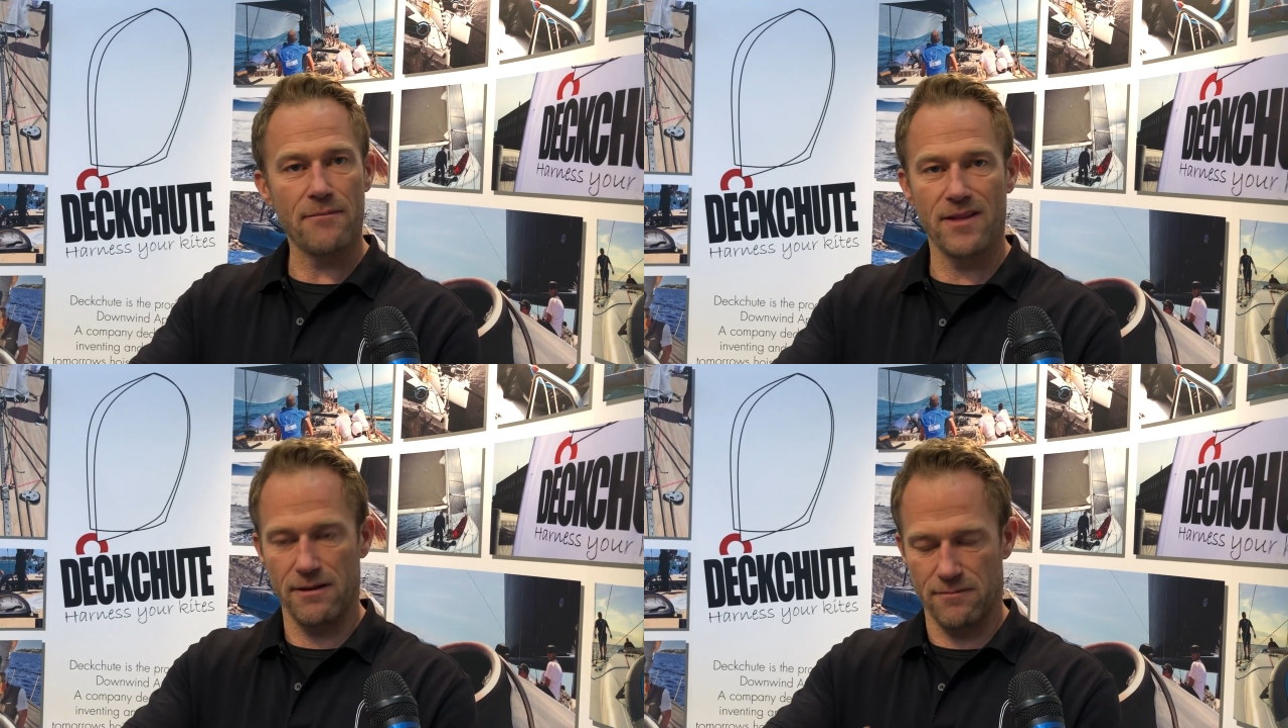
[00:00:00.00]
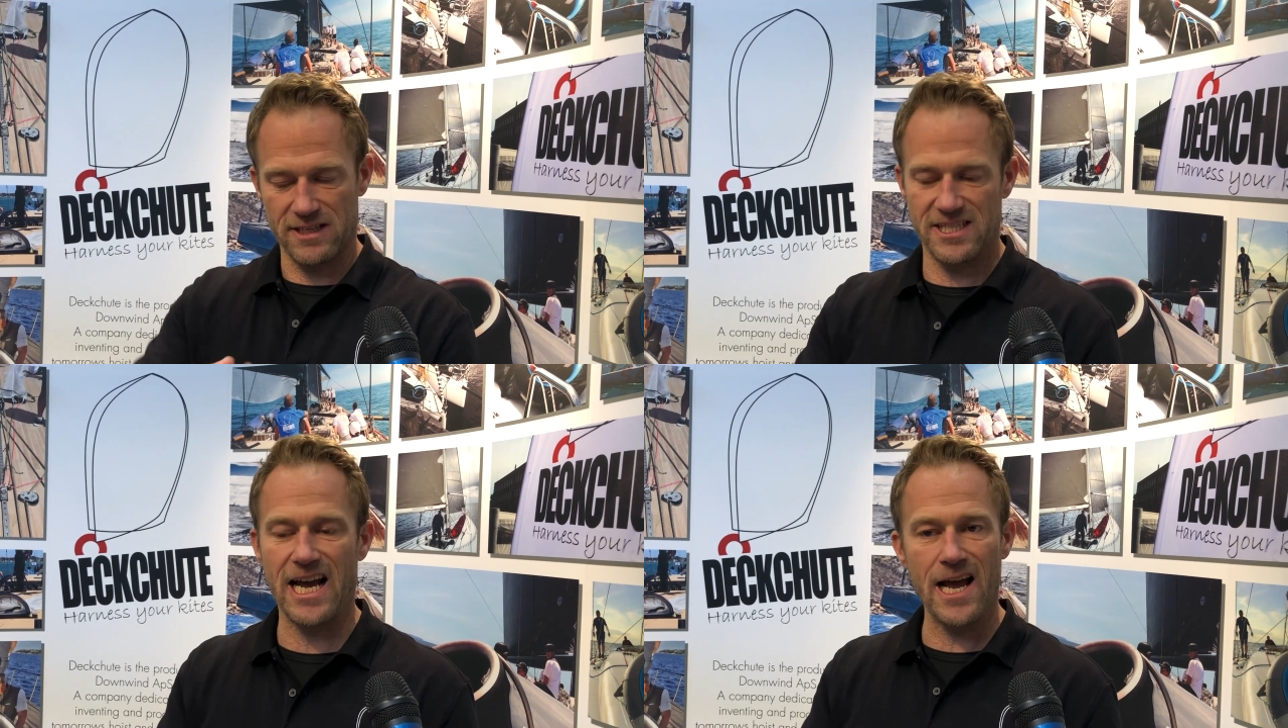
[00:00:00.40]
The
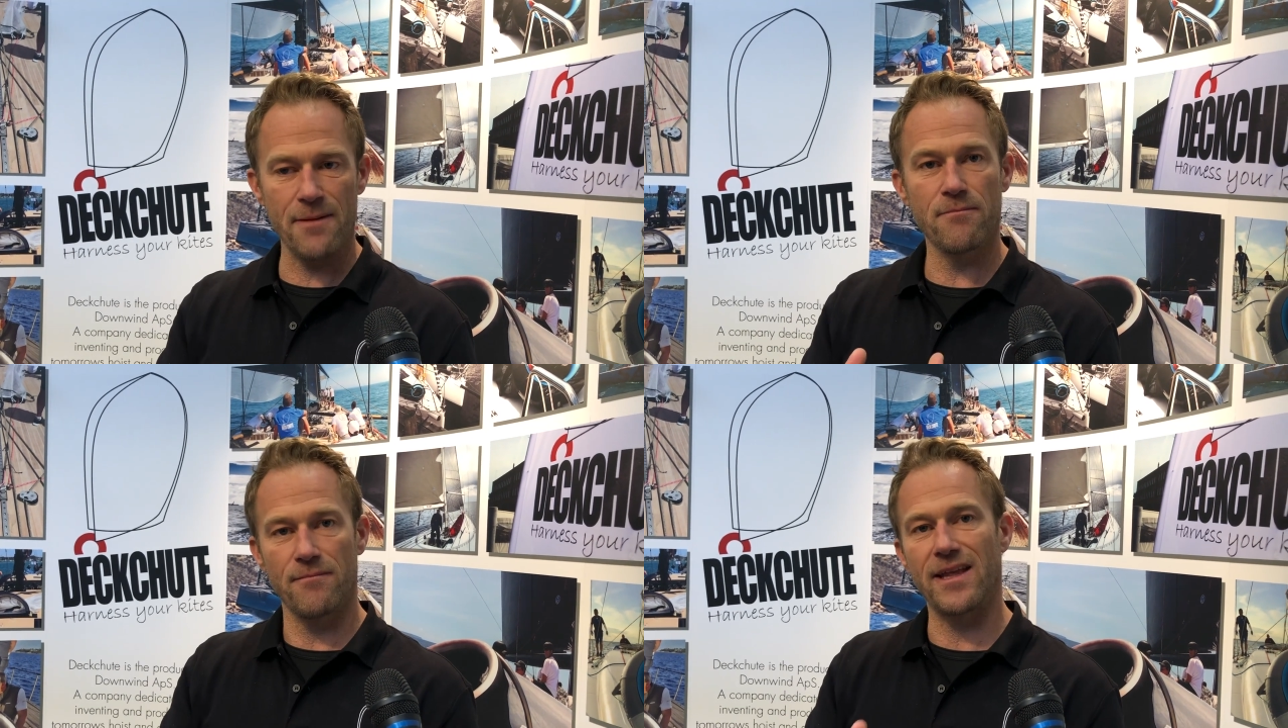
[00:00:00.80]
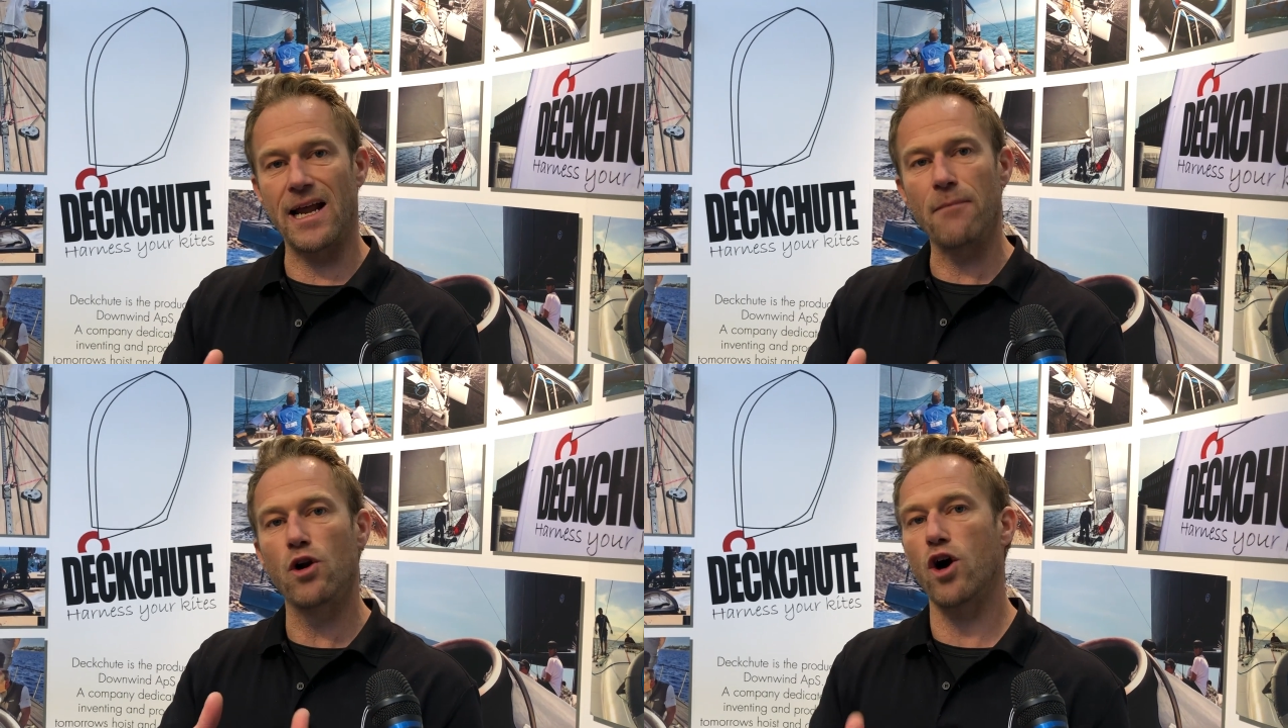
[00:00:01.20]
time that
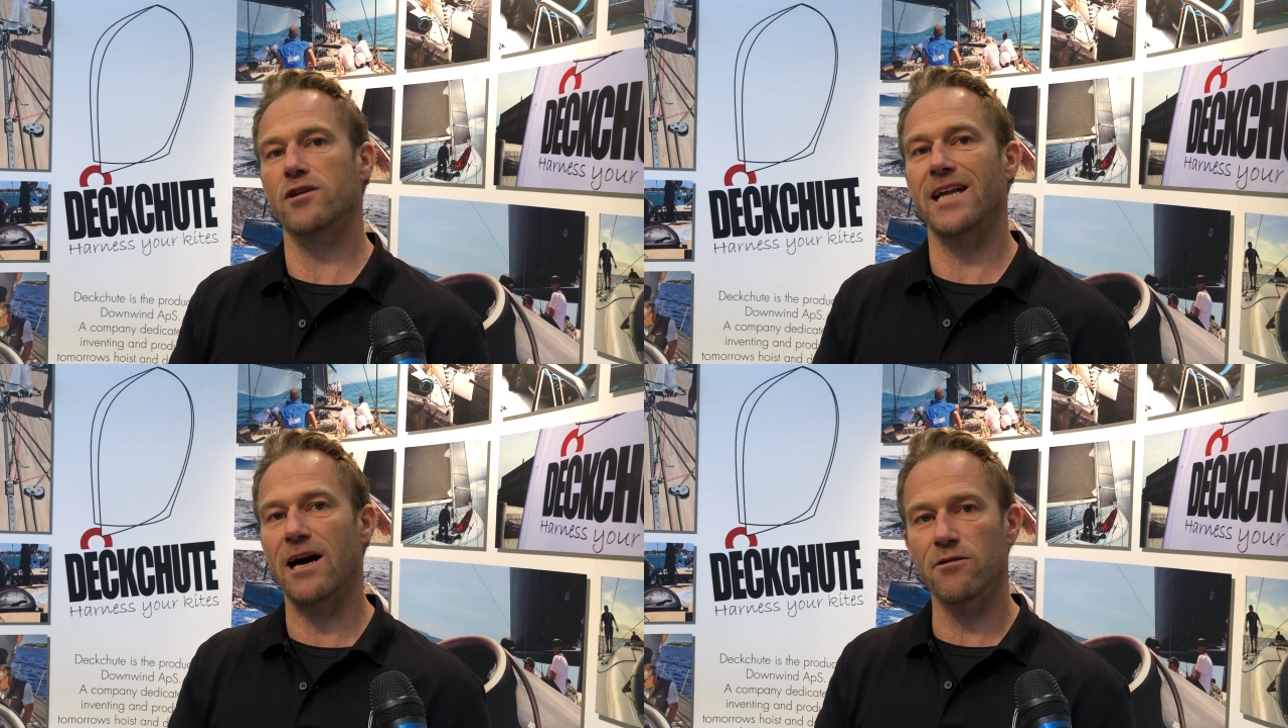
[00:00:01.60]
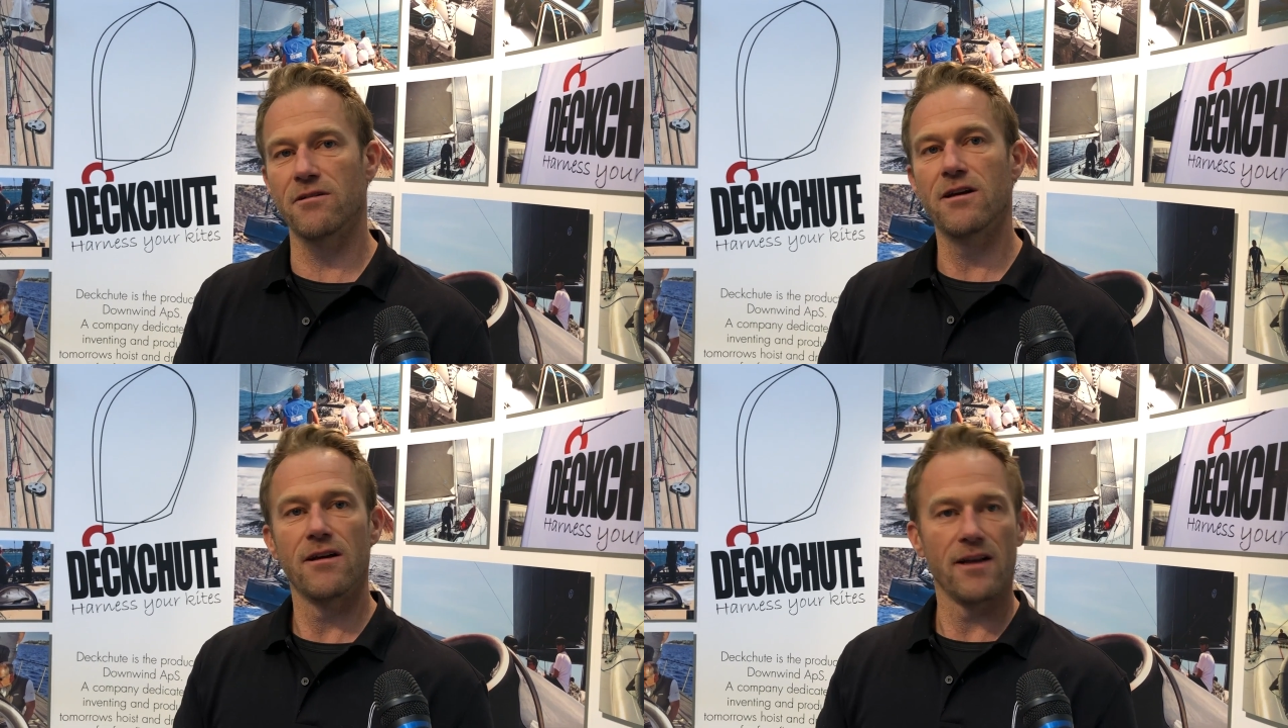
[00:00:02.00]
I'm locked out
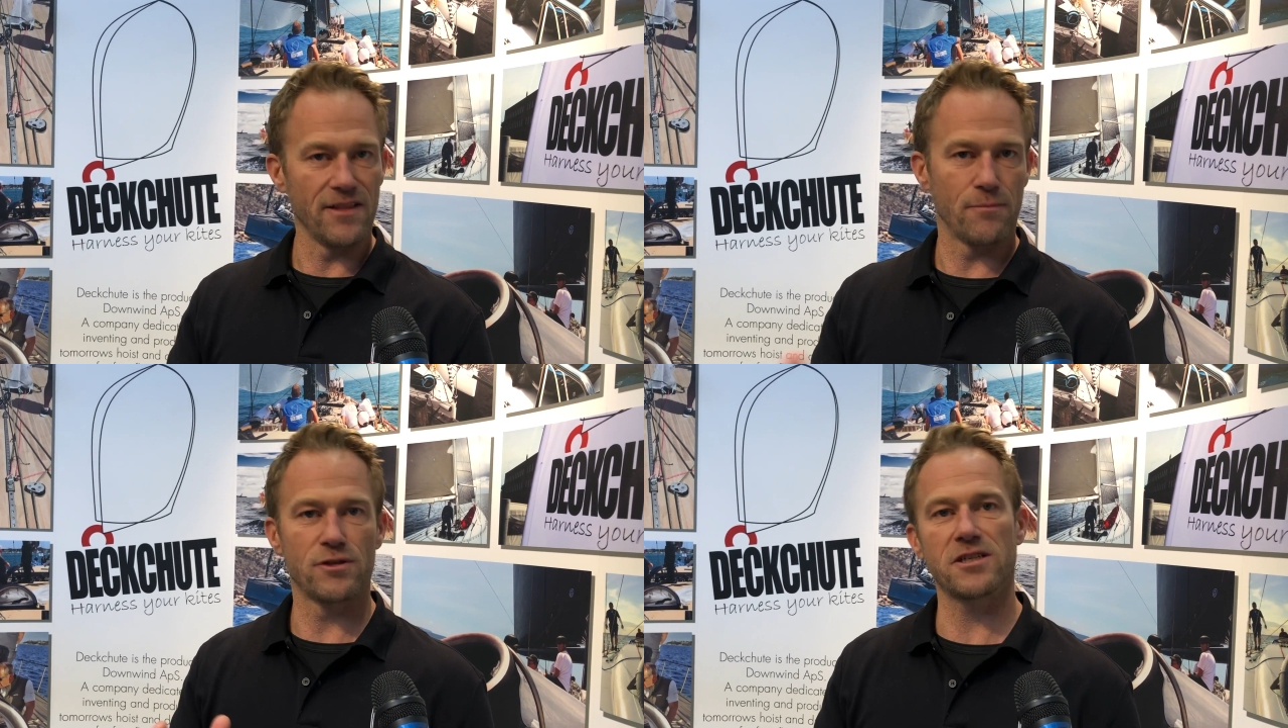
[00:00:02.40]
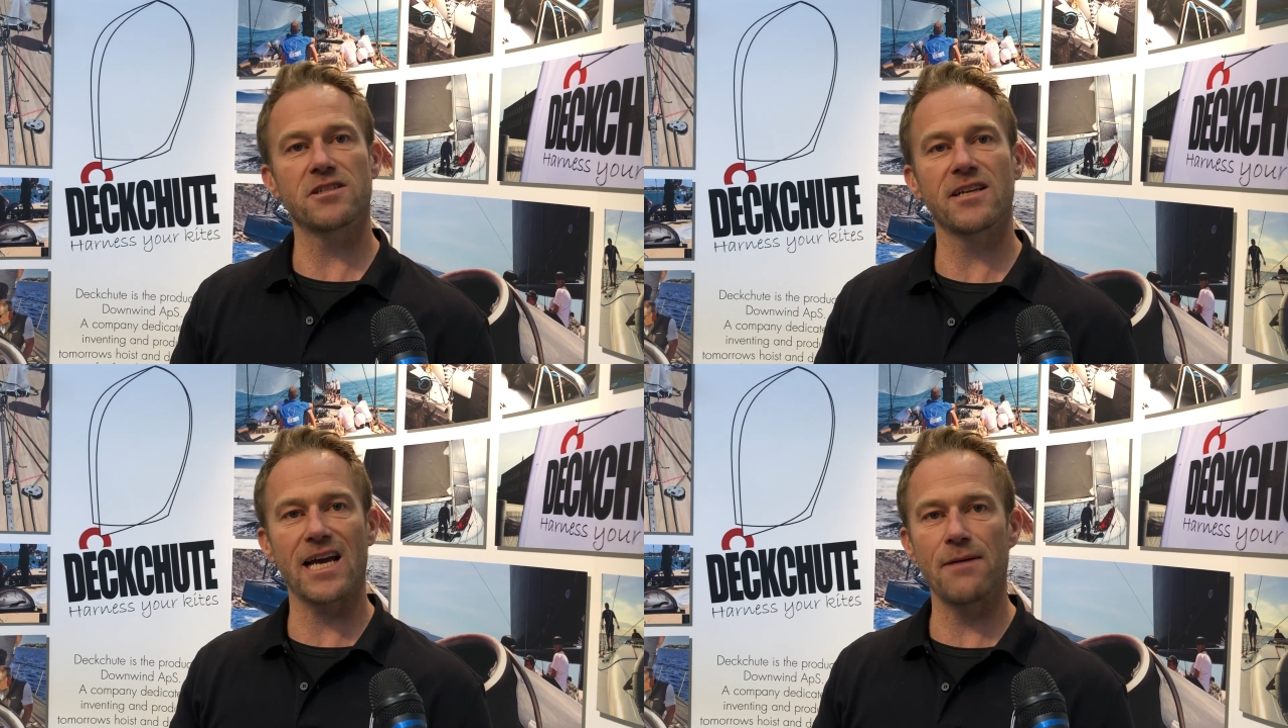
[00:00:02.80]
in the
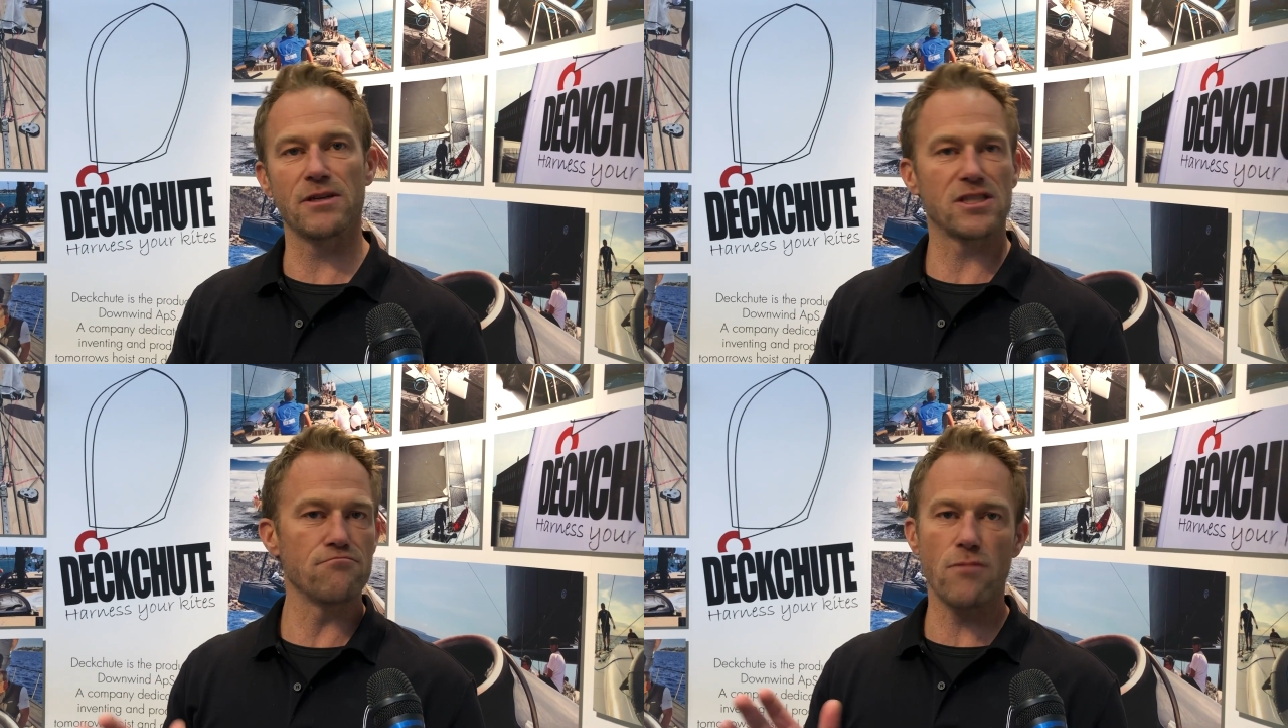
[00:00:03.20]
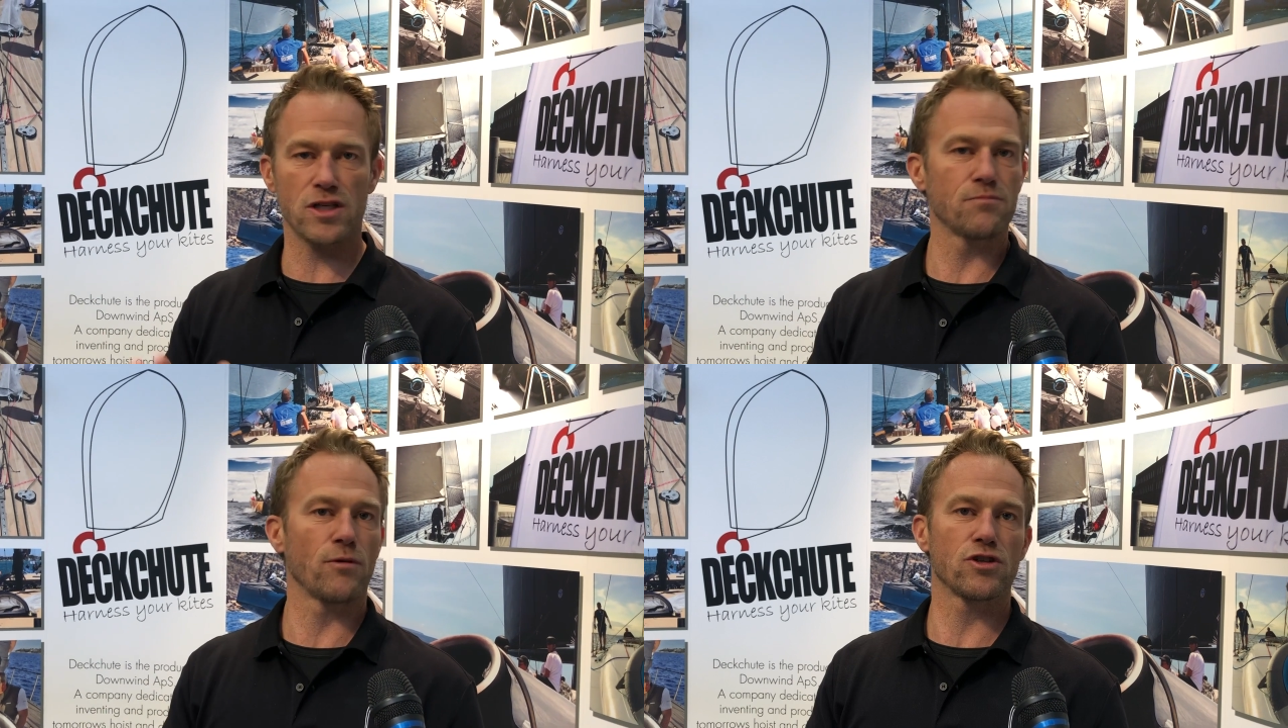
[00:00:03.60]
positioning game is
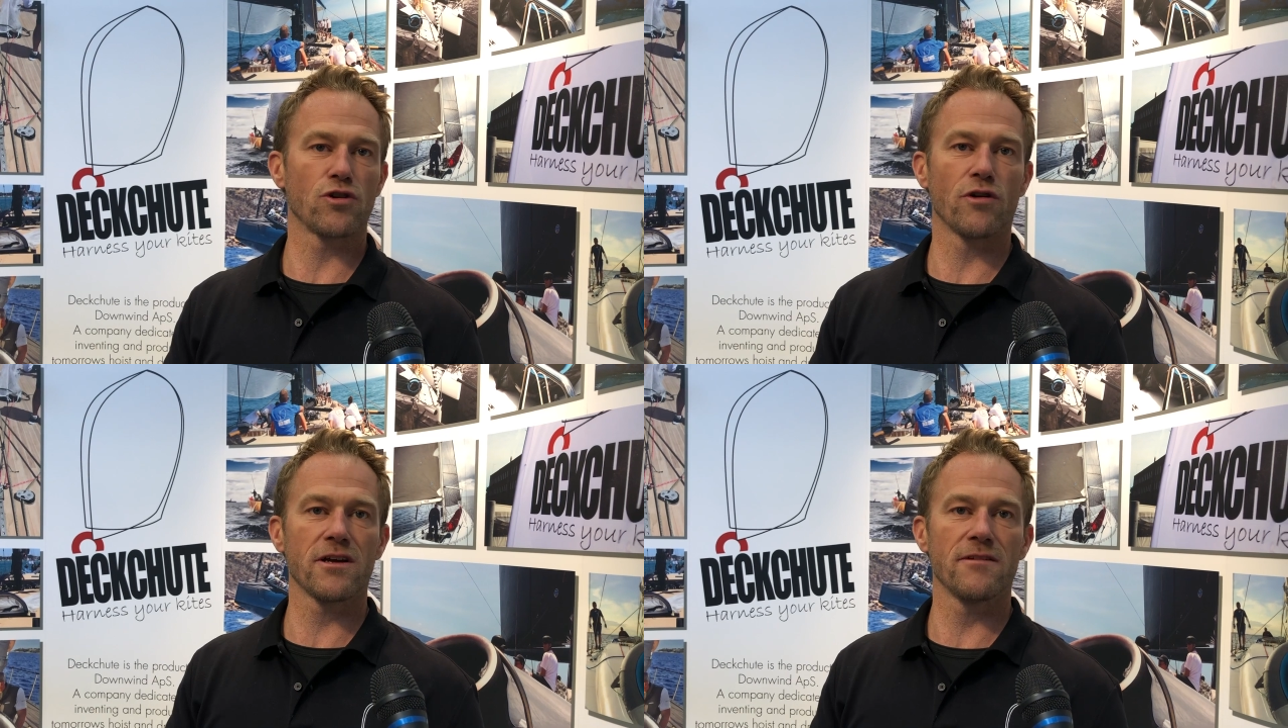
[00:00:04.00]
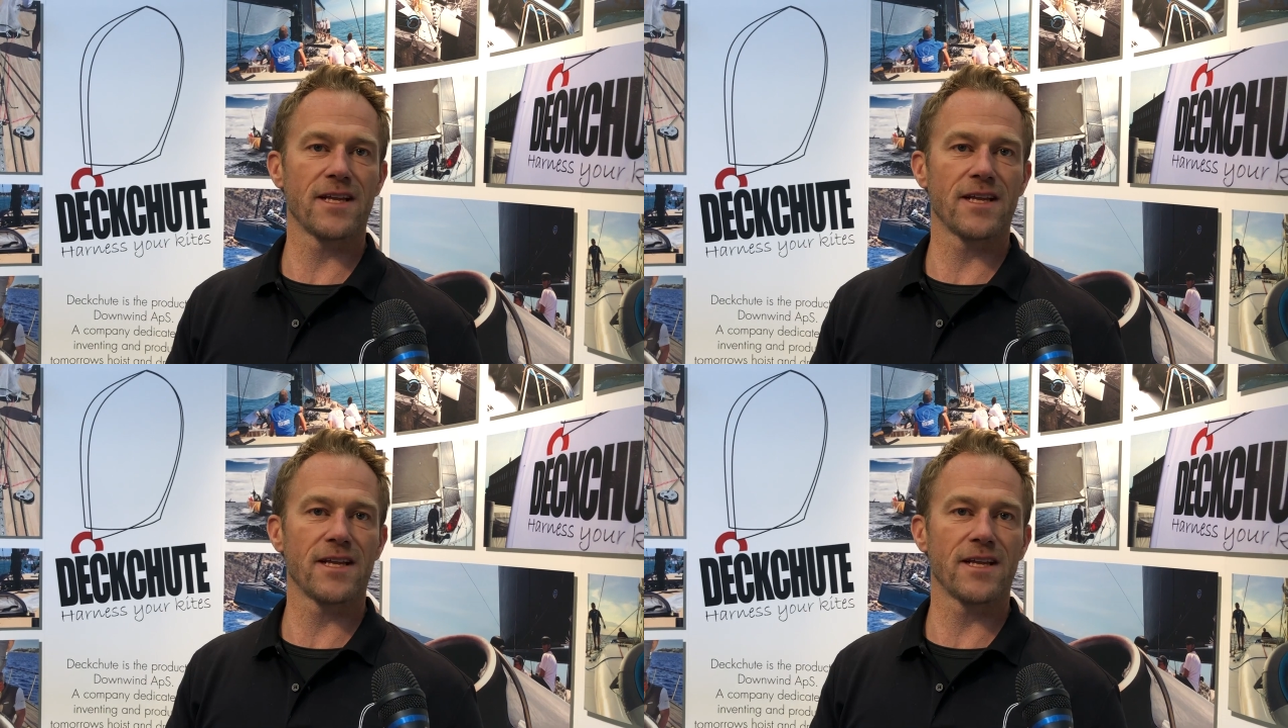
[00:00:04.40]
much shorter.